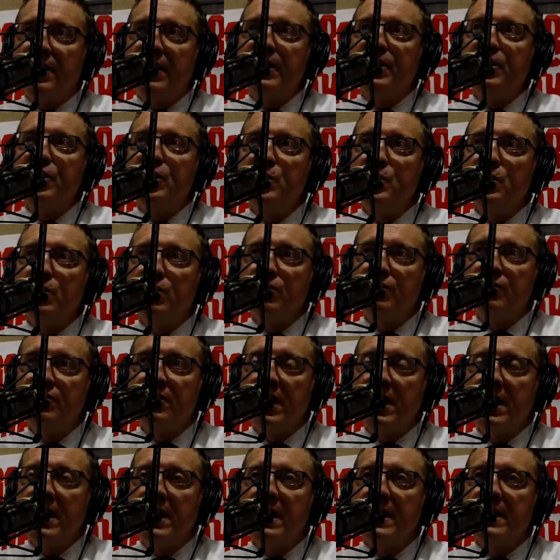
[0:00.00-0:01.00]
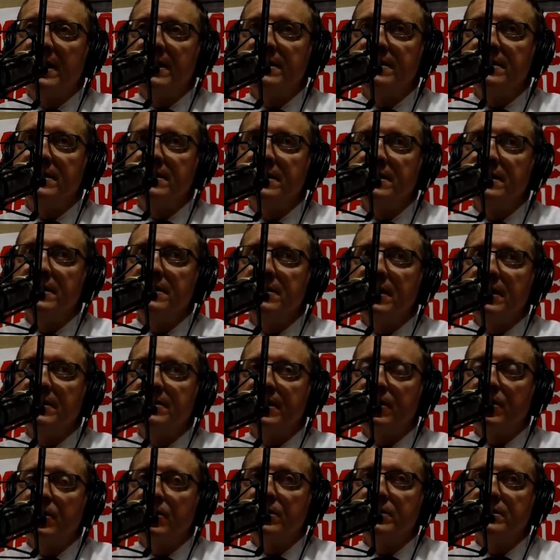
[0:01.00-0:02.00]
think you will find
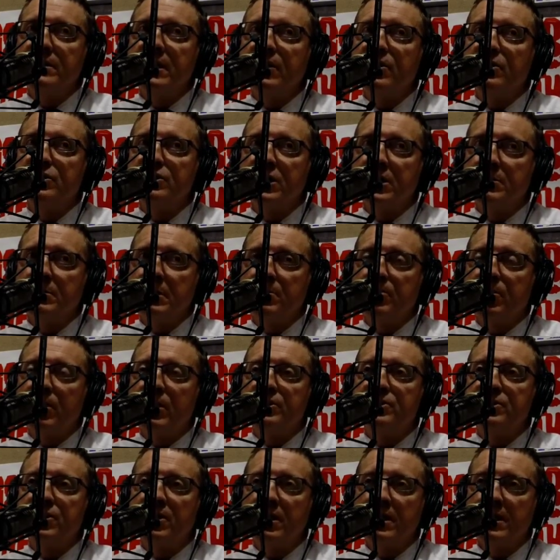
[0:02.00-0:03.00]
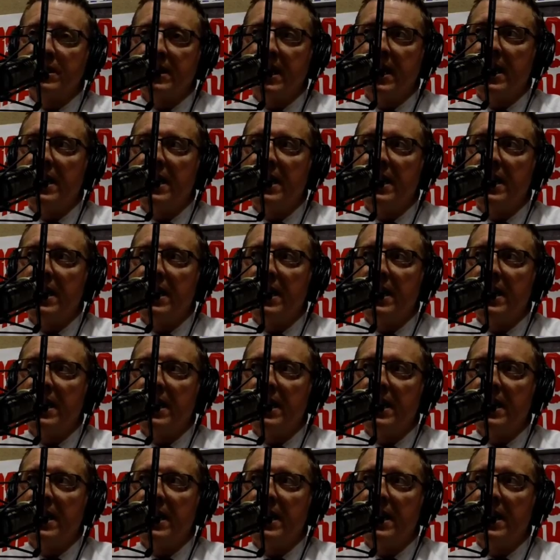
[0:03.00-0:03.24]
that there's going to be pressure on